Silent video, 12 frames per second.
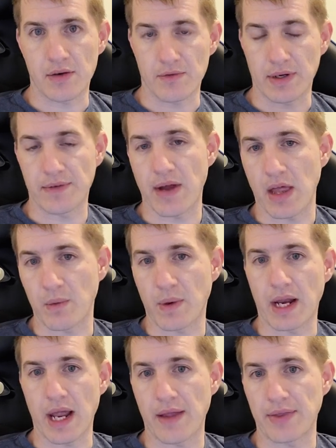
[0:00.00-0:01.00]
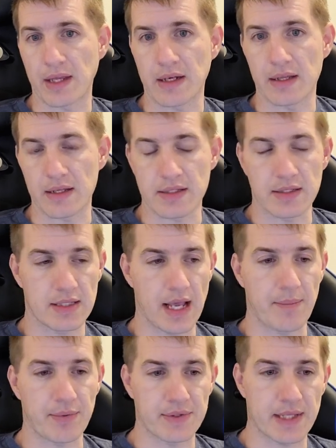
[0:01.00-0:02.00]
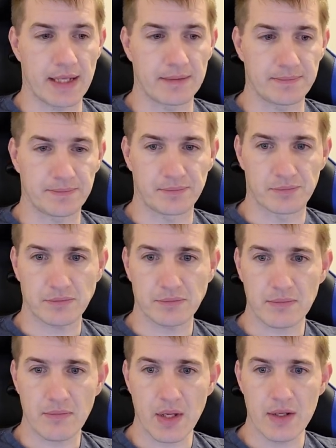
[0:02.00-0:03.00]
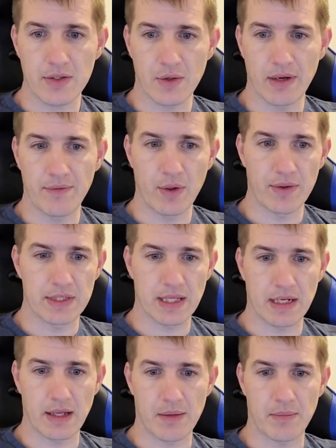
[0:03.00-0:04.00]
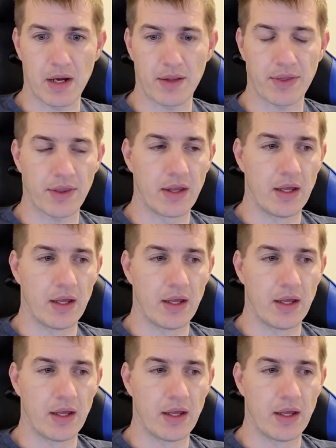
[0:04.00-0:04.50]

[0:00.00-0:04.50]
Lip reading: and reevaluate it at the end of this sample set. So even though this is the end of the month,